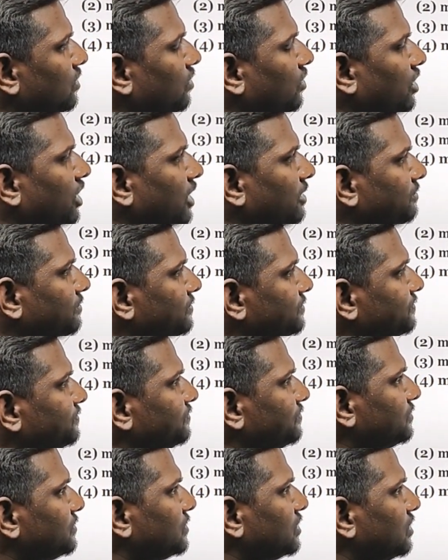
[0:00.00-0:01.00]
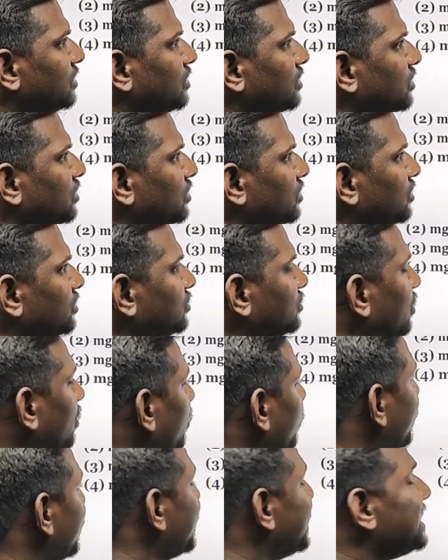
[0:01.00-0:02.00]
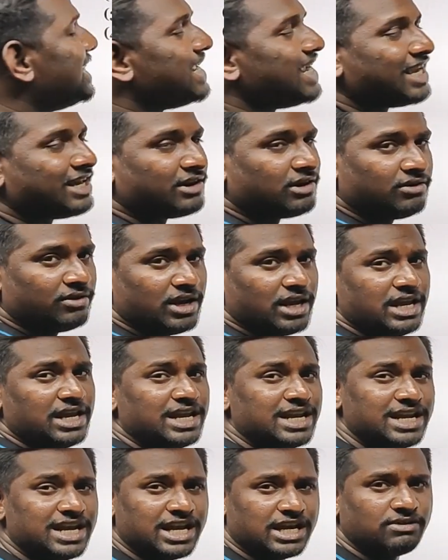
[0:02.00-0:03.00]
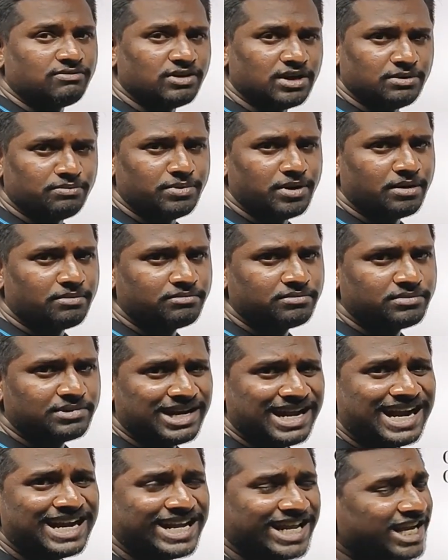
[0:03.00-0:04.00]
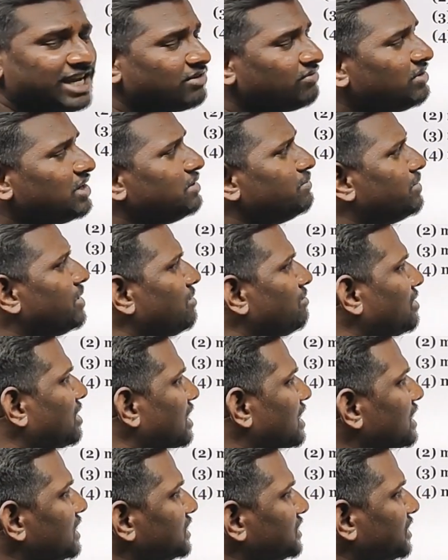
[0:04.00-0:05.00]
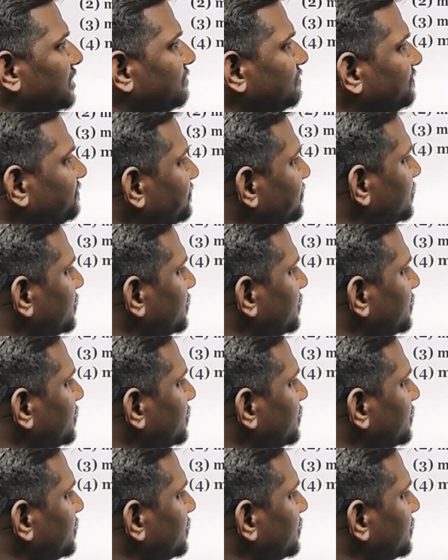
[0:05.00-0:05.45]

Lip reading: Okay. So in equilibrium, at equilibrium condition,